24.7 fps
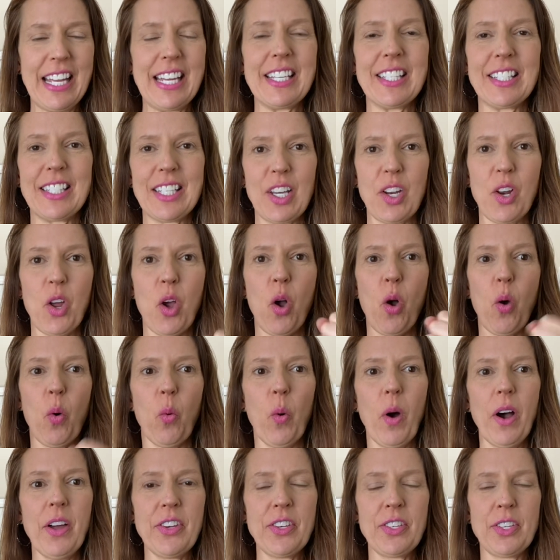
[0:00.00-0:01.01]
Is it
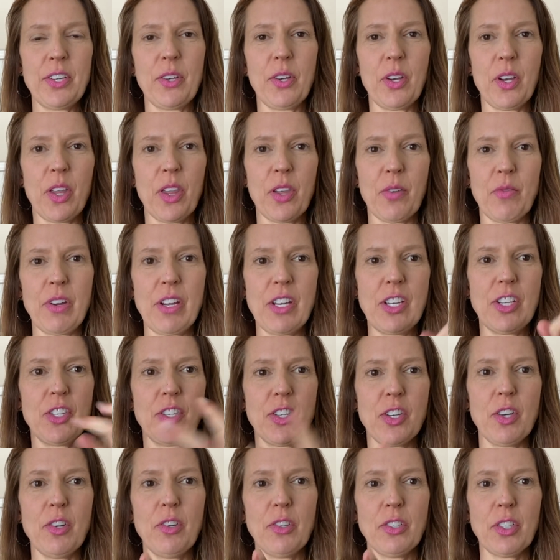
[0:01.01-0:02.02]
one, two, three,
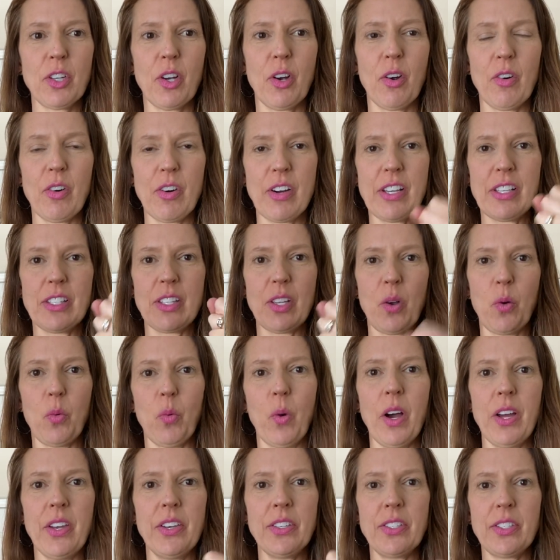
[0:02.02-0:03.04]
shoot? Or is it
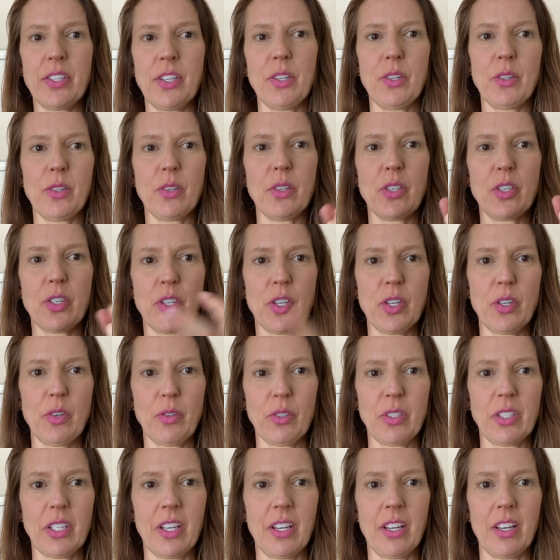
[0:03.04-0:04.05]
one, two,
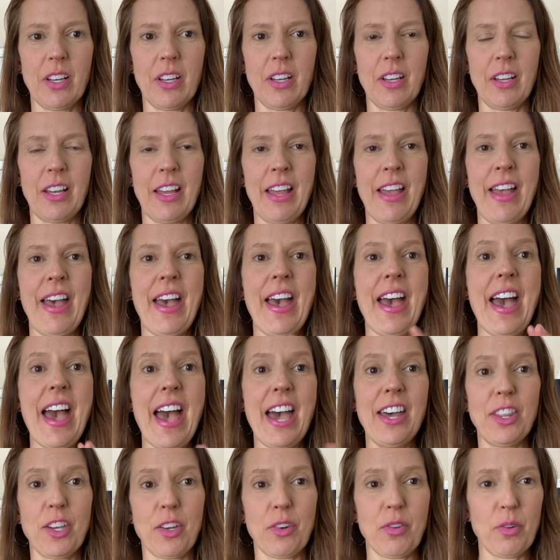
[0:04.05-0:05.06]
shoot?
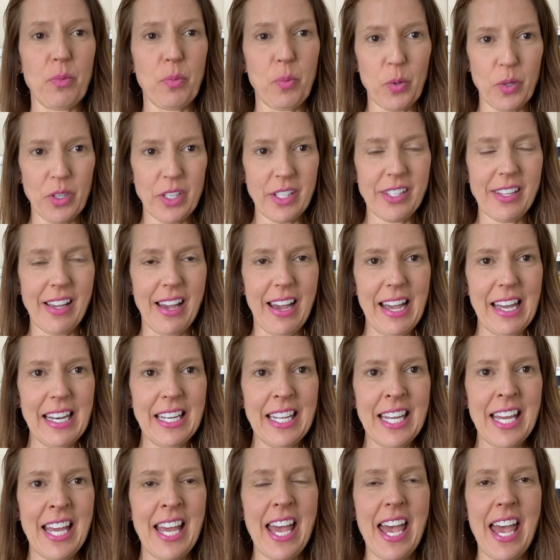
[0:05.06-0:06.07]
And the group will
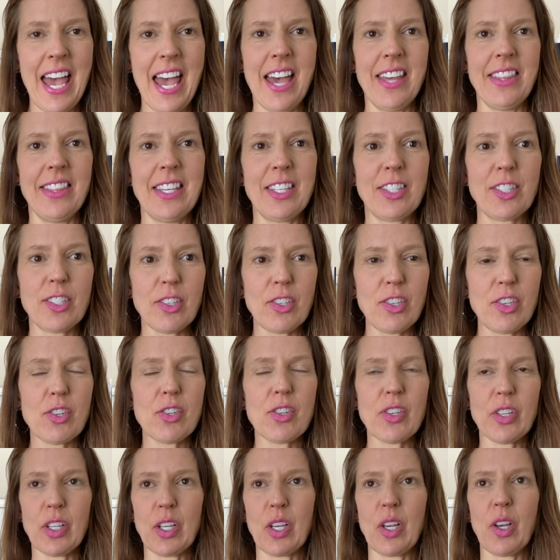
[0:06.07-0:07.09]
decide, and it's
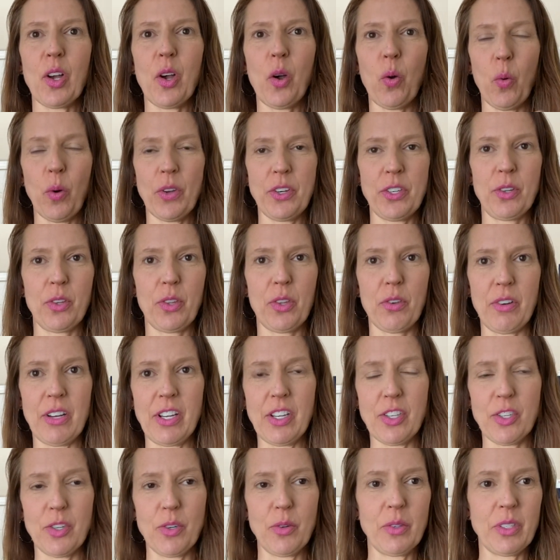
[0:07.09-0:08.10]
usually one, two, three,
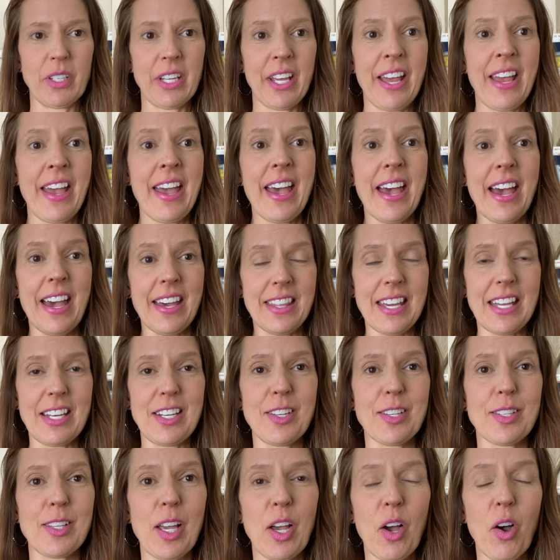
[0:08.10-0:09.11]
shoot. And then
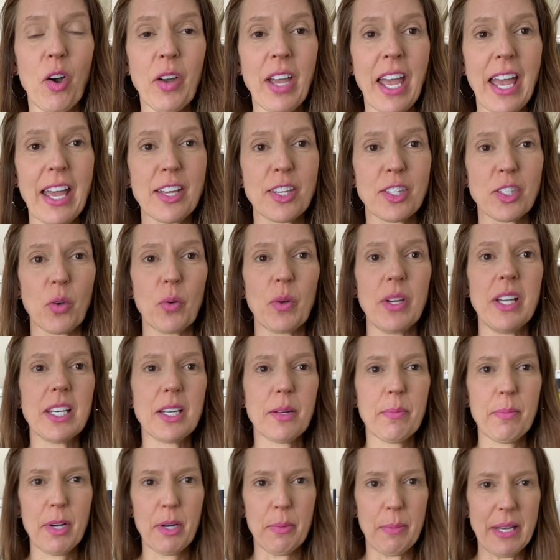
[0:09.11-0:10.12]
you say, okay, so in a
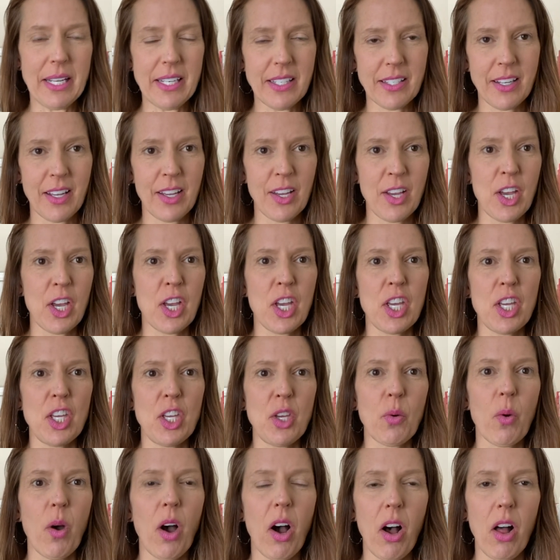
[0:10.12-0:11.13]
moment,
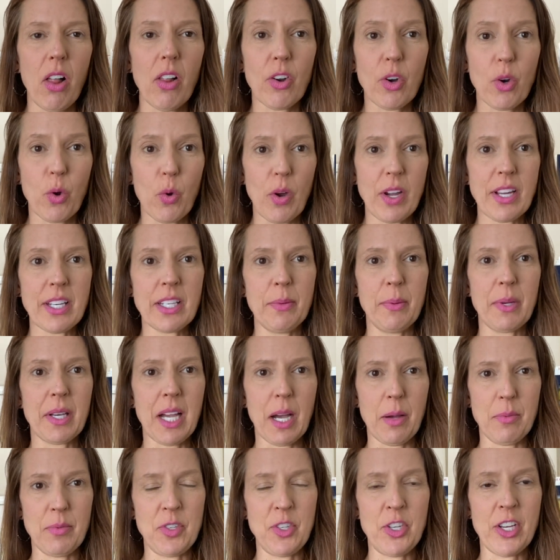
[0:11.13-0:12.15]
you all are going to
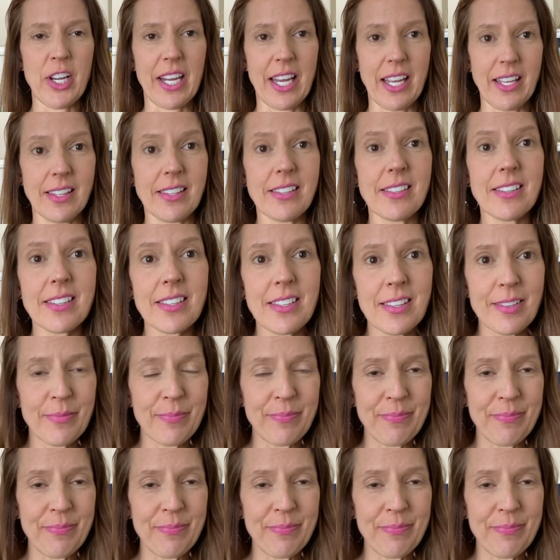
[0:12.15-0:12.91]
become chickens.